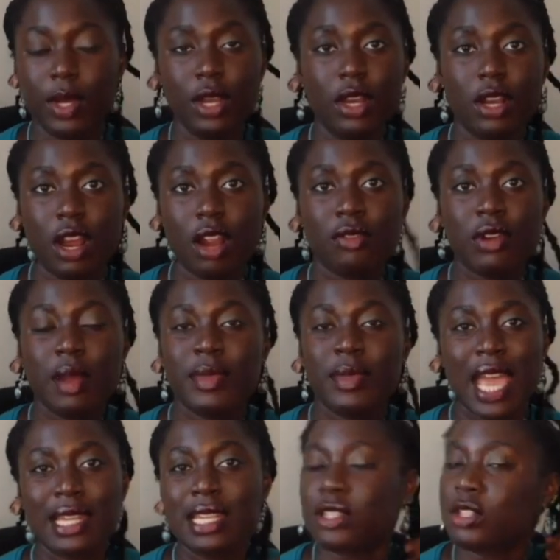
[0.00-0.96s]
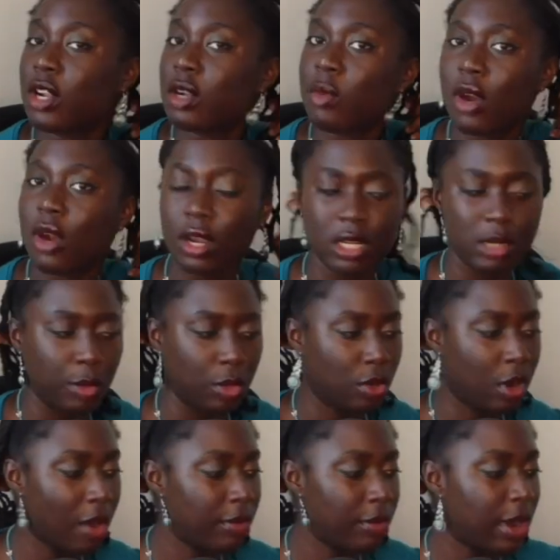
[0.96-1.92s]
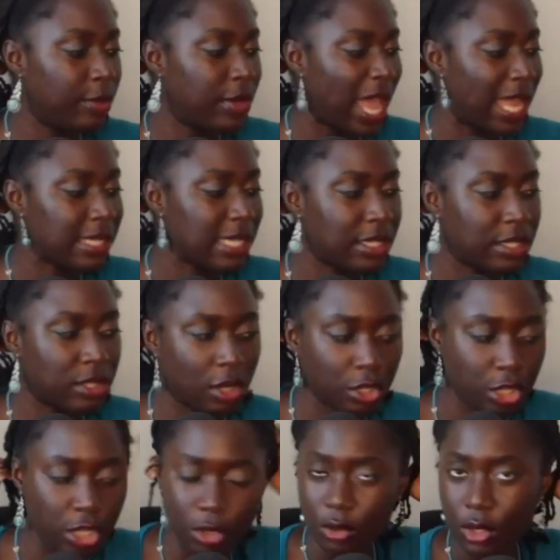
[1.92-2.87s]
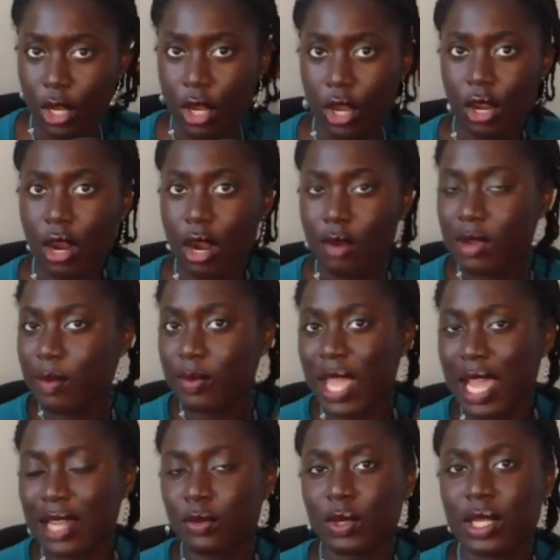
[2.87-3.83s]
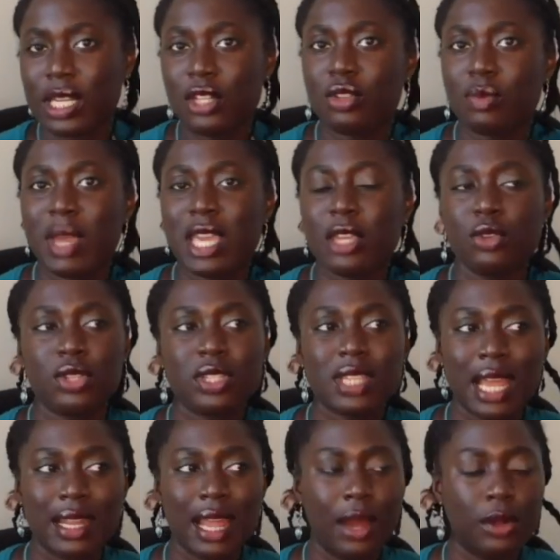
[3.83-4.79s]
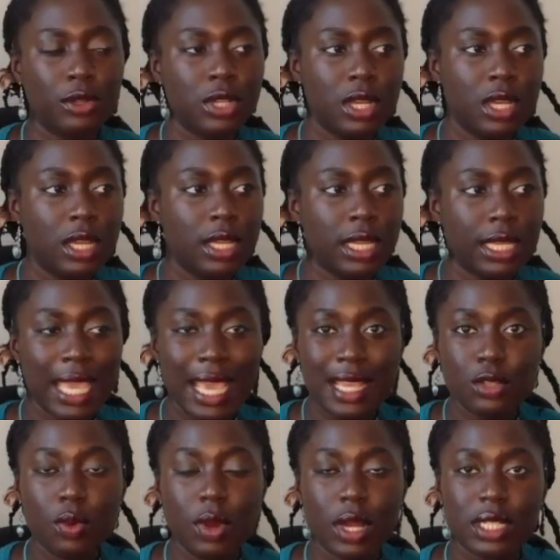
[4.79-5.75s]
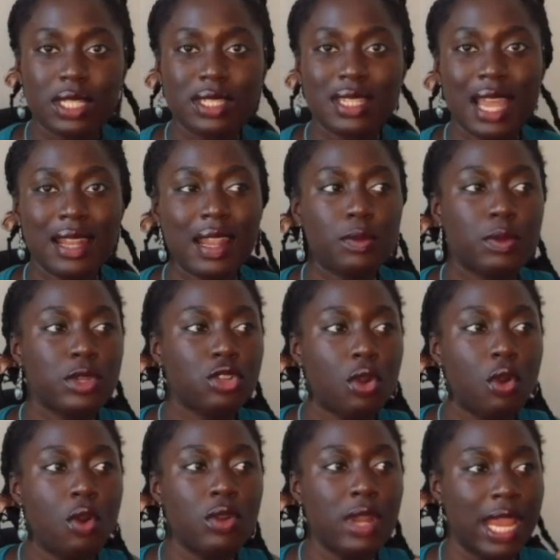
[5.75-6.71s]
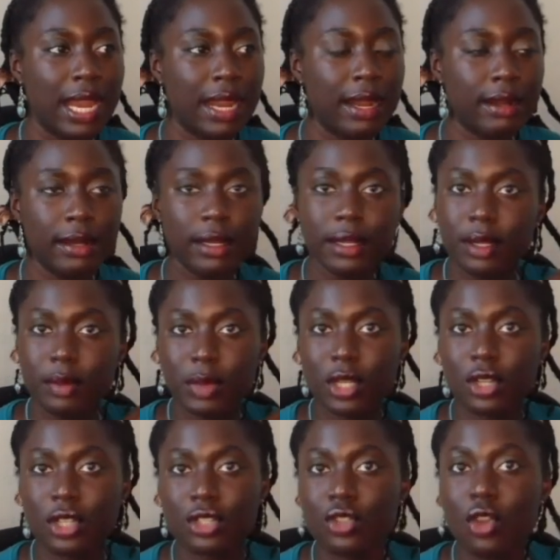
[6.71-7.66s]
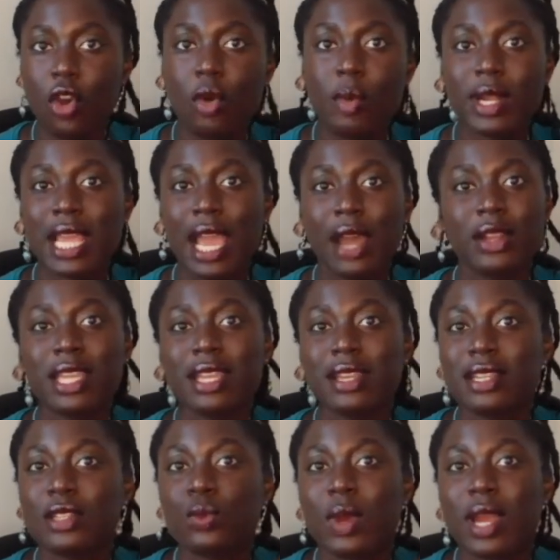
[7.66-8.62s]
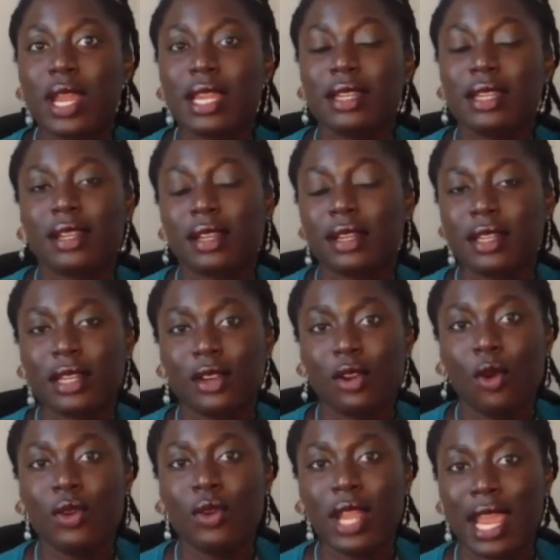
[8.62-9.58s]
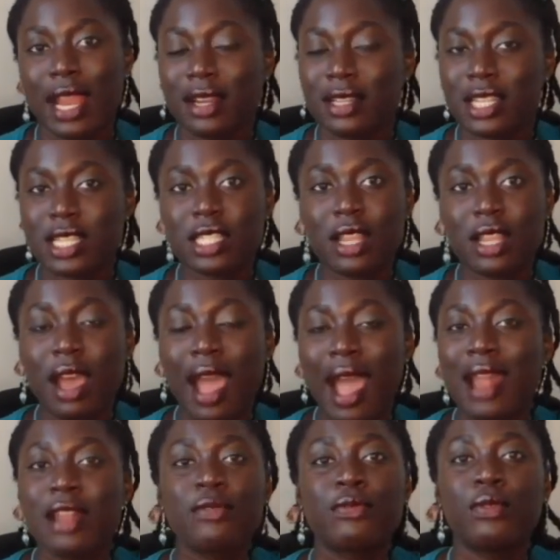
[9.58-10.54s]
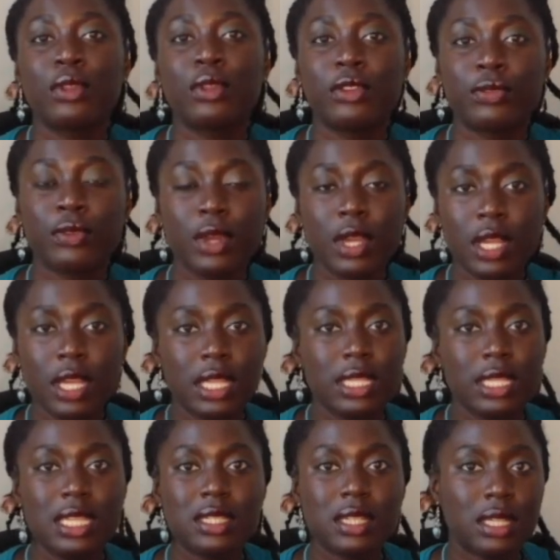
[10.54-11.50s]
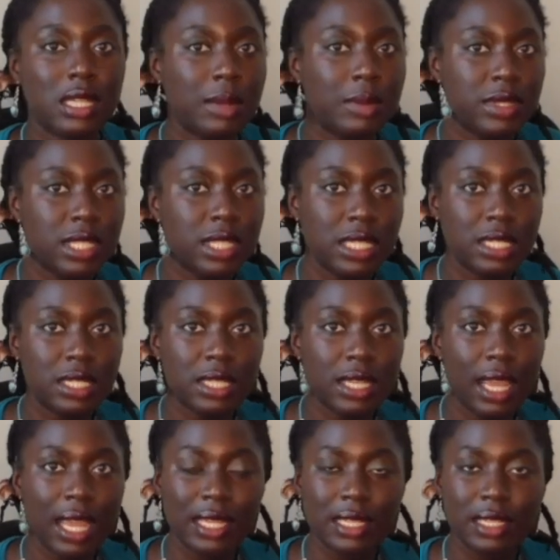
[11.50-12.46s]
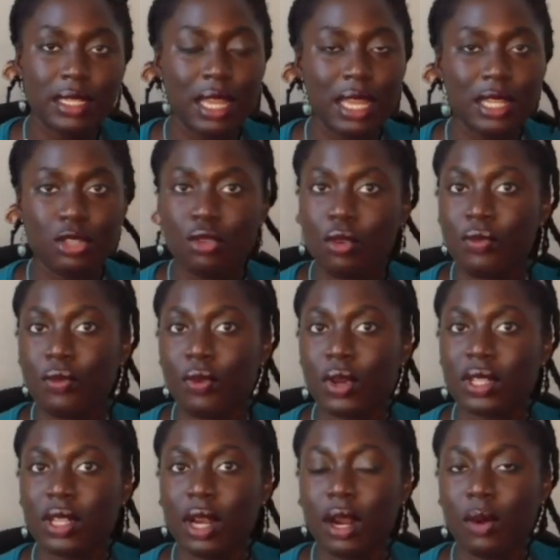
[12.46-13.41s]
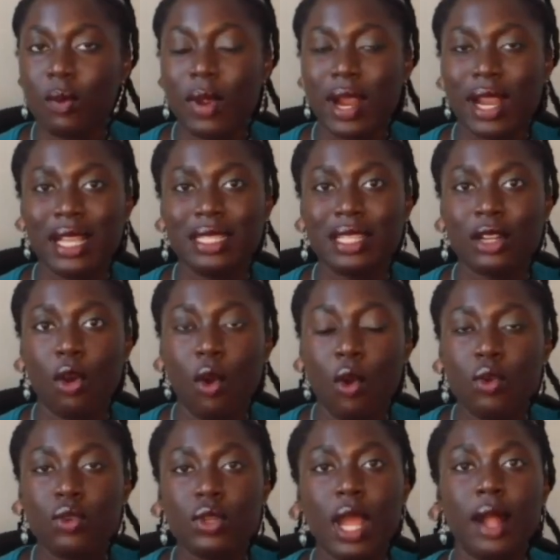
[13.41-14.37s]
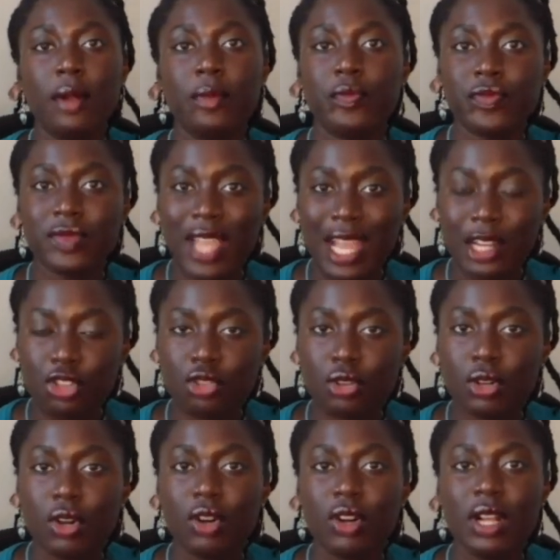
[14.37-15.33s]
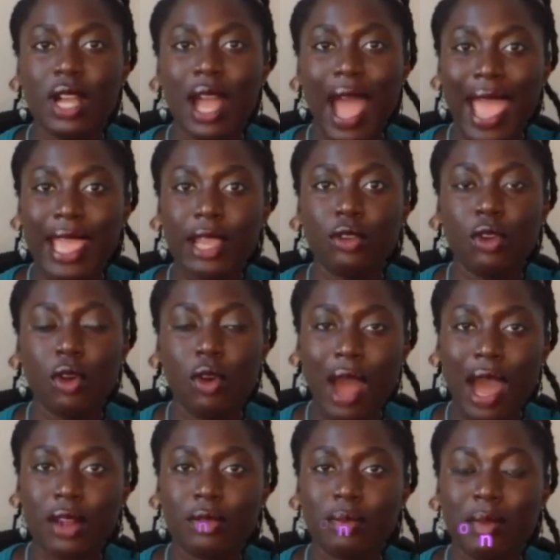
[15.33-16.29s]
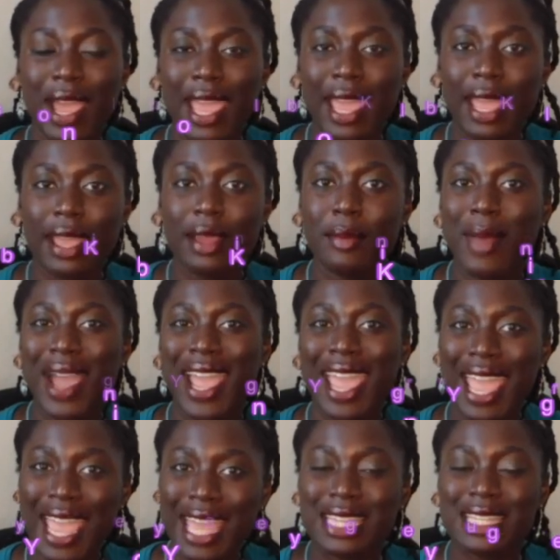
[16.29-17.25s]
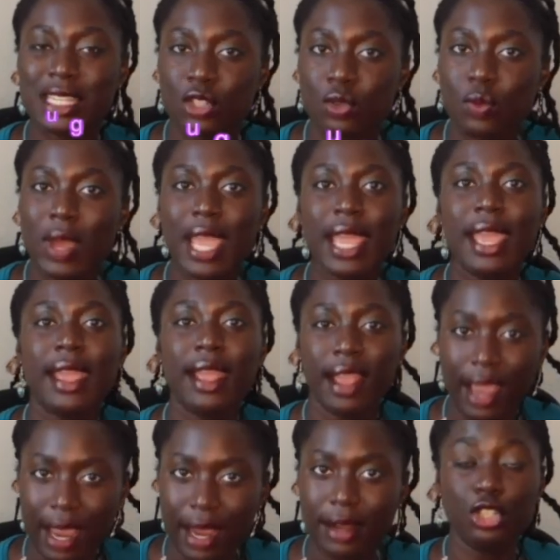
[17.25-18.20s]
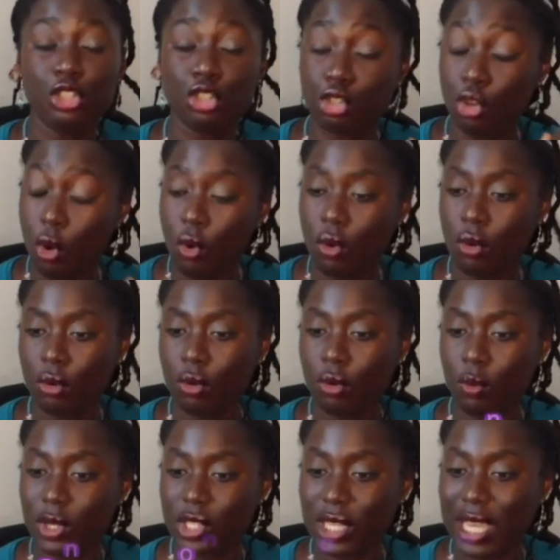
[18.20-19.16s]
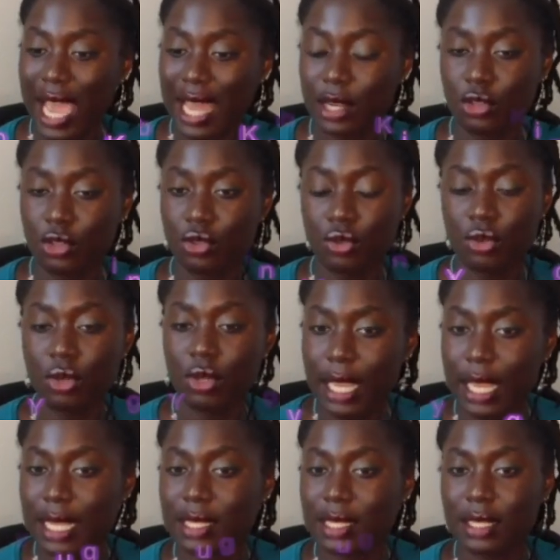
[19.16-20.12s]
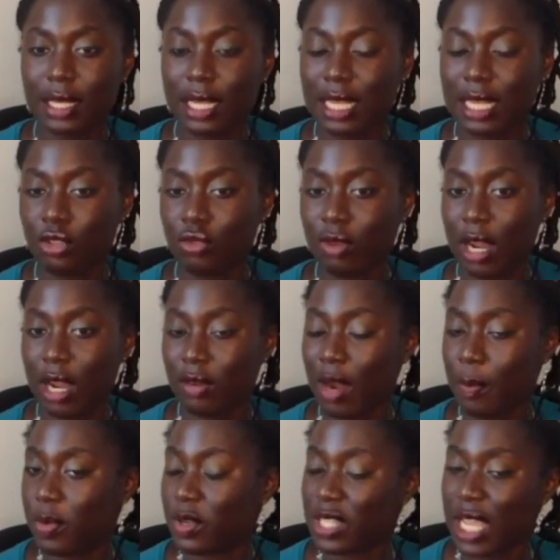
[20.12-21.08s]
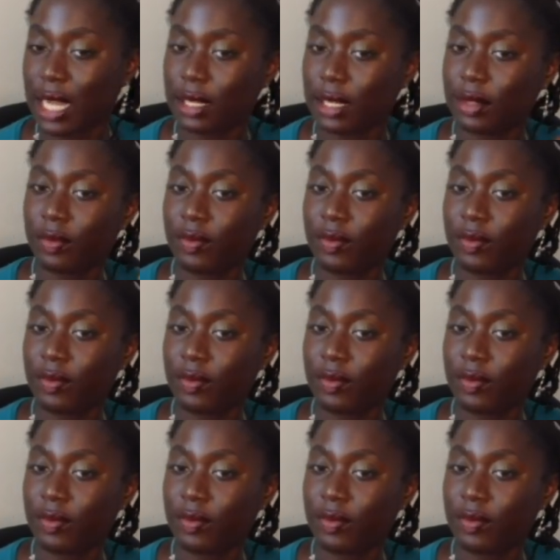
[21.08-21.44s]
that it's not marketable. Cover up that it's not cute. Cover up that we need to make you stand out. Guess what? Stand out with your own hair. Because nobody out here is wearing their own hair. Just a handful of these celebrities and so forth are wearing their own natural, I grow out of my head this way hair. So what you gotta do is represent.